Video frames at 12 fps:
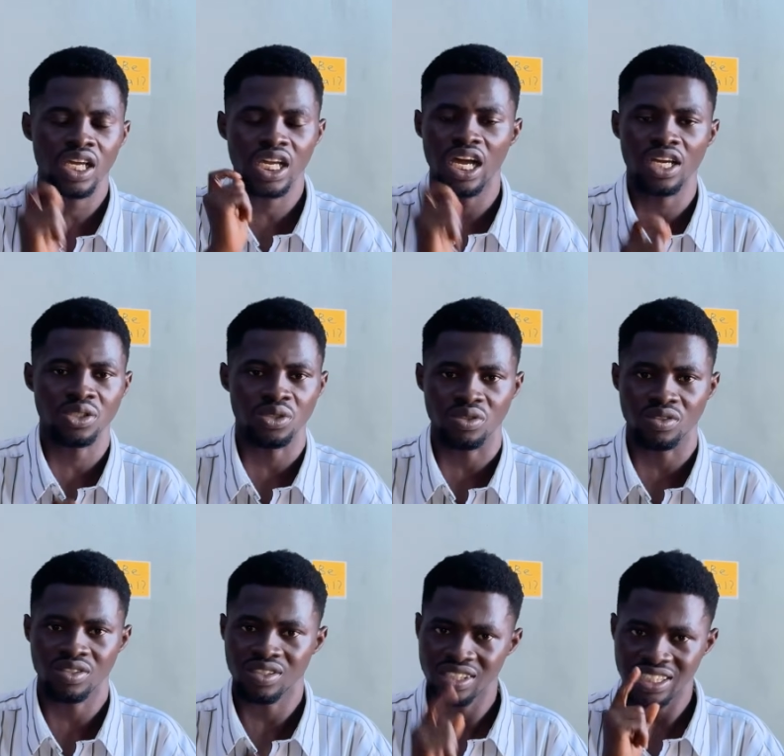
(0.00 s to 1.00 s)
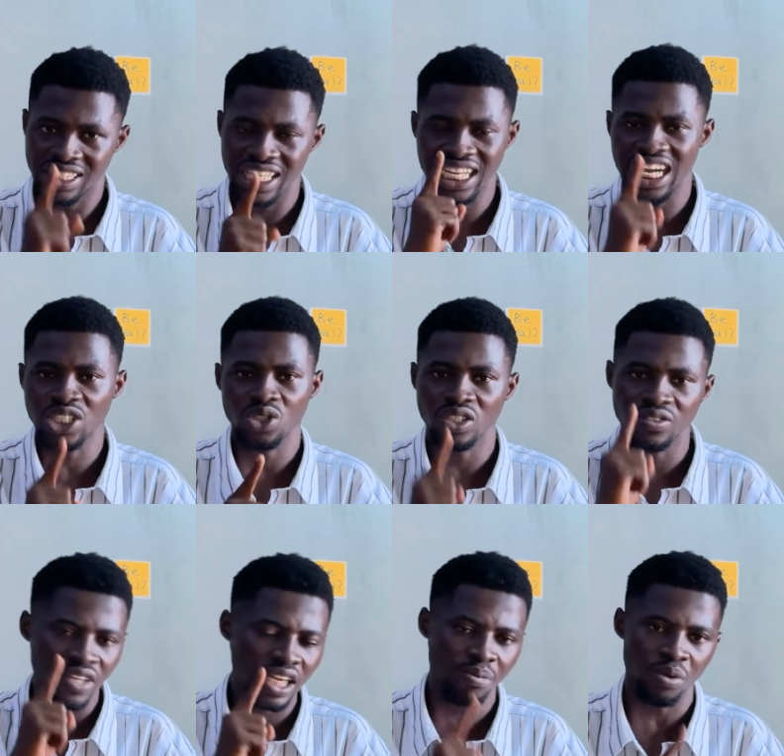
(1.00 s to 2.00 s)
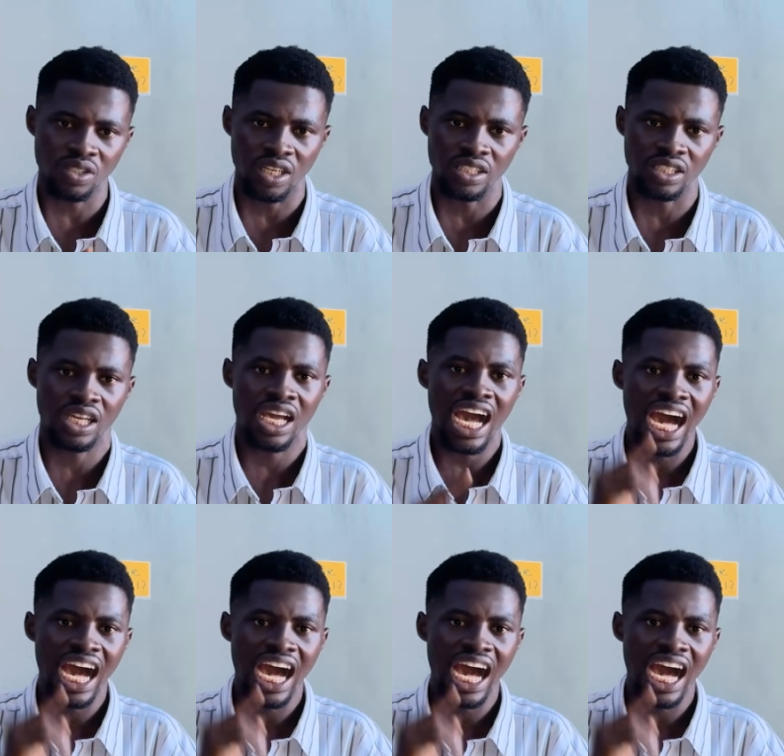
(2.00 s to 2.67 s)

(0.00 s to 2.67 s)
Take action. Take action is very important.